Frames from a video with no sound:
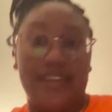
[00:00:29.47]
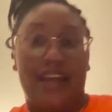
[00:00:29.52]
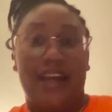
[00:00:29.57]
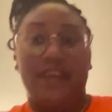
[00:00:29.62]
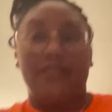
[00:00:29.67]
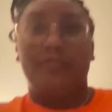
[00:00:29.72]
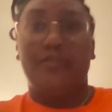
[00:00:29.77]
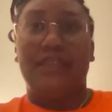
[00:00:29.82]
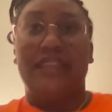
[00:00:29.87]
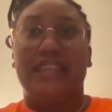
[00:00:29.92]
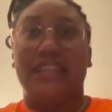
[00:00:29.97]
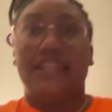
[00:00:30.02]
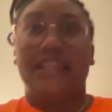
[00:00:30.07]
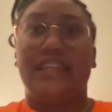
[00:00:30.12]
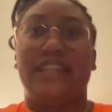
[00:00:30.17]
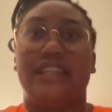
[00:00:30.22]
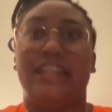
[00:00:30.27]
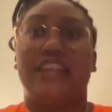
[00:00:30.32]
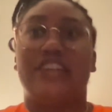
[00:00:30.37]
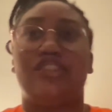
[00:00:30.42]
I
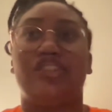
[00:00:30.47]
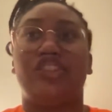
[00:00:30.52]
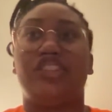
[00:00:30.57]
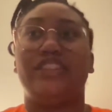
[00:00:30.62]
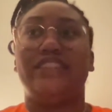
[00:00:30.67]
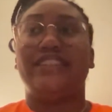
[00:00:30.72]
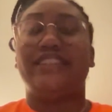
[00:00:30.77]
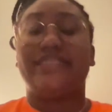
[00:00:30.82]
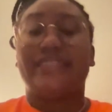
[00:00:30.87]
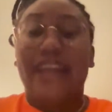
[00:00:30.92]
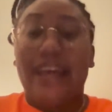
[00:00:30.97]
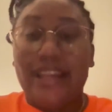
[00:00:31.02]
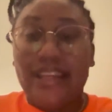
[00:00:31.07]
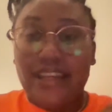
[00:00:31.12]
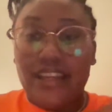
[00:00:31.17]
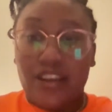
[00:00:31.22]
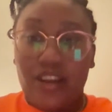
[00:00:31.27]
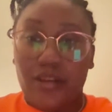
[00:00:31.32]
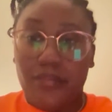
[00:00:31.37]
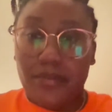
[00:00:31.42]
mean she's
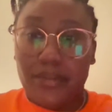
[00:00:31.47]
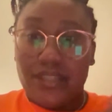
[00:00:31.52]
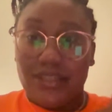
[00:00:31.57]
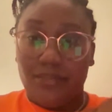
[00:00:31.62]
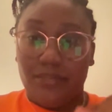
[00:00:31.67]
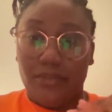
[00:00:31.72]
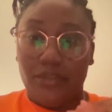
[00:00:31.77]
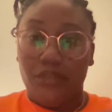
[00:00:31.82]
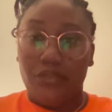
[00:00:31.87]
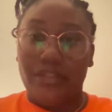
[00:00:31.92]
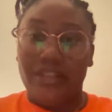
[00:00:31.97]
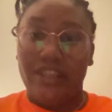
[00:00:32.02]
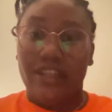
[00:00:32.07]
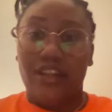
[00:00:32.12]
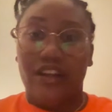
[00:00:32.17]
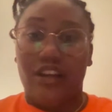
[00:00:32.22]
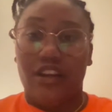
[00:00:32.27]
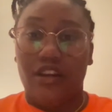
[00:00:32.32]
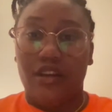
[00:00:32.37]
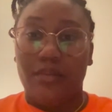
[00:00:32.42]
setting up and building
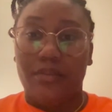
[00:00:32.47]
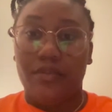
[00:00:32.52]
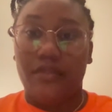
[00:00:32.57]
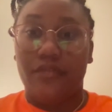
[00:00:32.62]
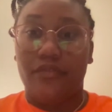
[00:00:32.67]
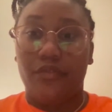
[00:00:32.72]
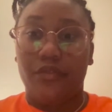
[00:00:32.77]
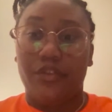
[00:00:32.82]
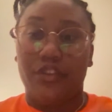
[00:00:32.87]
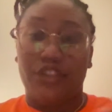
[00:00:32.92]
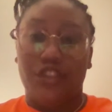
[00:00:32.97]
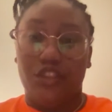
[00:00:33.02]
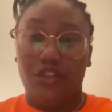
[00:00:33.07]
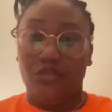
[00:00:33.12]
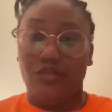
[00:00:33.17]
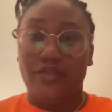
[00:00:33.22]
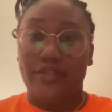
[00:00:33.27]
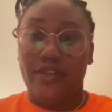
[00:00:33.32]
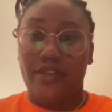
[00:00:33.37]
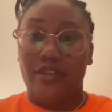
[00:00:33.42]
up for the
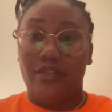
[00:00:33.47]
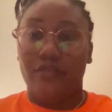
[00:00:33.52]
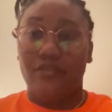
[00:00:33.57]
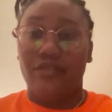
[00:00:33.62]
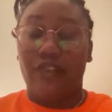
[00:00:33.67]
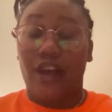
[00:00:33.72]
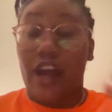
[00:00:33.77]
use of